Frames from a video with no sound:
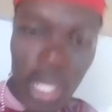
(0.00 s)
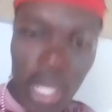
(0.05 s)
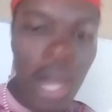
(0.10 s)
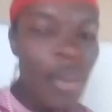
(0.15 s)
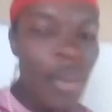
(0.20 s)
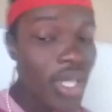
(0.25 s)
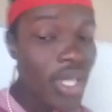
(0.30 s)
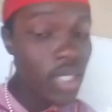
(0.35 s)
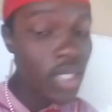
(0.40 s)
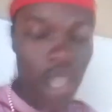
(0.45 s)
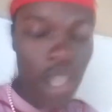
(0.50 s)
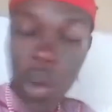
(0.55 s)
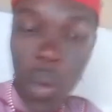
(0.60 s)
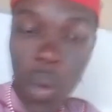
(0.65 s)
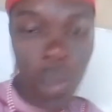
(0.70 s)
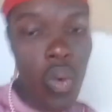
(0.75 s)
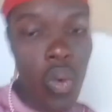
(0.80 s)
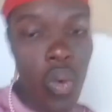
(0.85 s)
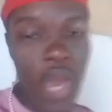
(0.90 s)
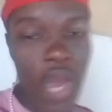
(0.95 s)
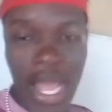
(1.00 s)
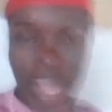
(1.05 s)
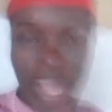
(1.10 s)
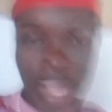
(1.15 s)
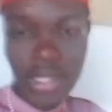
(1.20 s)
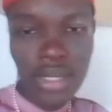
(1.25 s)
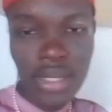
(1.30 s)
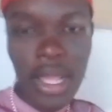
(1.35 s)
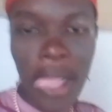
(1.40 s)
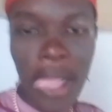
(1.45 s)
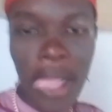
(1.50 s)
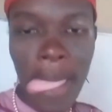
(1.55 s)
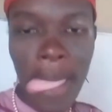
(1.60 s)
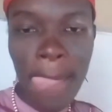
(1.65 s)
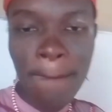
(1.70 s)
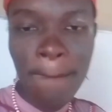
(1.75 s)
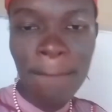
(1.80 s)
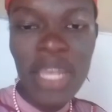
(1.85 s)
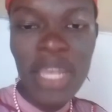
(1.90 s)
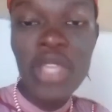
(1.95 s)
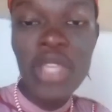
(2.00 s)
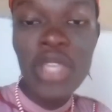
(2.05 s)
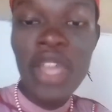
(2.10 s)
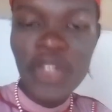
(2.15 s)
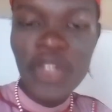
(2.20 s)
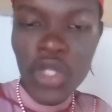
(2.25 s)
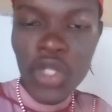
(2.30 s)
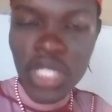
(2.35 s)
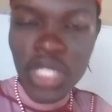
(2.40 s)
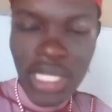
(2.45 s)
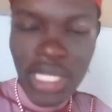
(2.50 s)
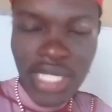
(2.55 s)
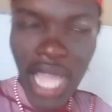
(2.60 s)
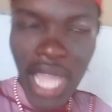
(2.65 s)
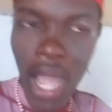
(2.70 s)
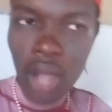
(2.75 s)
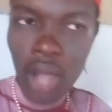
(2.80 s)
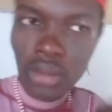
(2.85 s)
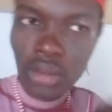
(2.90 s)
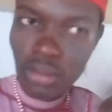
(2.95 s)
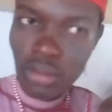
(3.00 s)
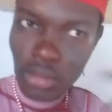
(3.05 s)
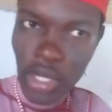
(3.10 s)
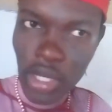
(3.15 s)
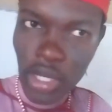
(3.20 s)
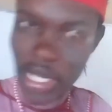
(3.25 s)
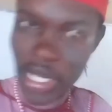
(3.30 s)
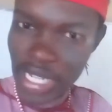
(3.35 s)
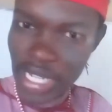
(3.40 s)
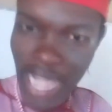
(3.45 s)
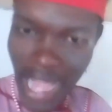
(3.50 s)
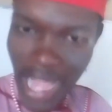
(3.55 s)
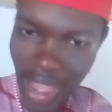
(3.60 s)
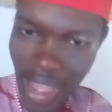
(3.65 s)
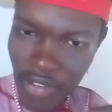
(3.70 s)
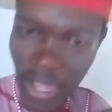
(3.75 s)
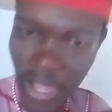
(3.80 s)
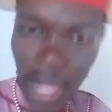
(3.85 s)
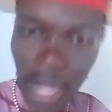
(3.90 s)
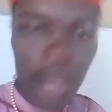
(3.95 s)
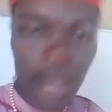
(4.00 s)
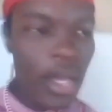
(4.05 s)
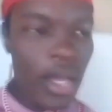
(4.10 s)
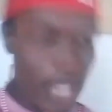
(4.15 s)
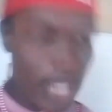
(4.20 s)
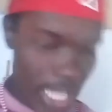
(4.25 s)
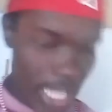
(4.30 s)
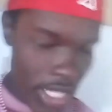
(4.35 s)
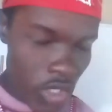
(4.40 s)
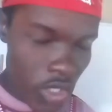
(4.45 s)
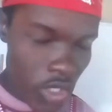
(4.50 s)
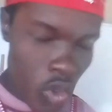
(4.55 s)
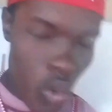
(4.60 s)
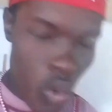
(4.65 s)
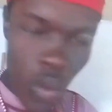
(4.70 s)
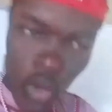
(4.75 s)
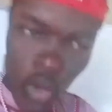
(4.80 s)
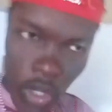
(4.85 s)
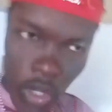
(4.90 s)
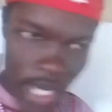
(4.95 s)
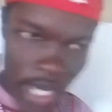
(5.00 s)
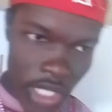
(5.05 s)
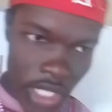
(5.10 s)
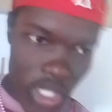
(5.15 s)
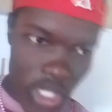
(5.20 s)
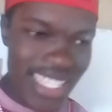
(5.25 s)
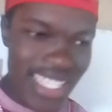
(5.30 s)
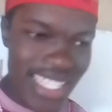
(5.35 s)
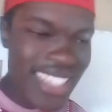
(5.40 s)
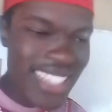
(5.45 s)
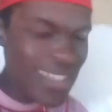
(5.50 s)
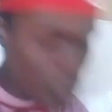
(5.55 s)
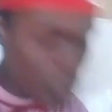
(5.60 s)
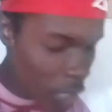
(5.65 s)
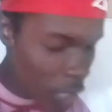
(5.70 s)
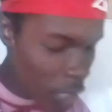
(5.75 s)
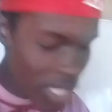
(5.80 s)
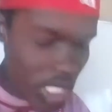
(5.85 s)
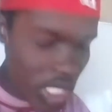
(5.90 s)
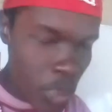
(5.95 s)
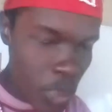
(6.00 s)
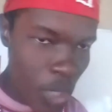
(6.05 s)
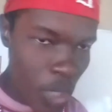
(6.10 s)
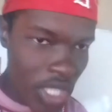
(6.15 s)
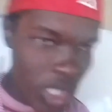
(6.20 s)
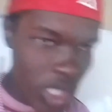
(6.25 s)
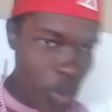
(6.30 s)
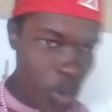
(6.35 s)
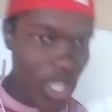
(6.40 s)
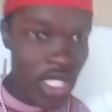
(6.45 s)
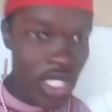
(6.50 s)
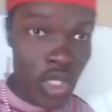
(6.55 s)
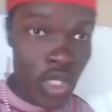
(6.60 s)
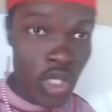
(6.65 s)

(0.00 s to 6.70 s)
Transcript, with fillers: But no, guys. You have to sit down, recover, get new learning techniques, practice, practice, practice.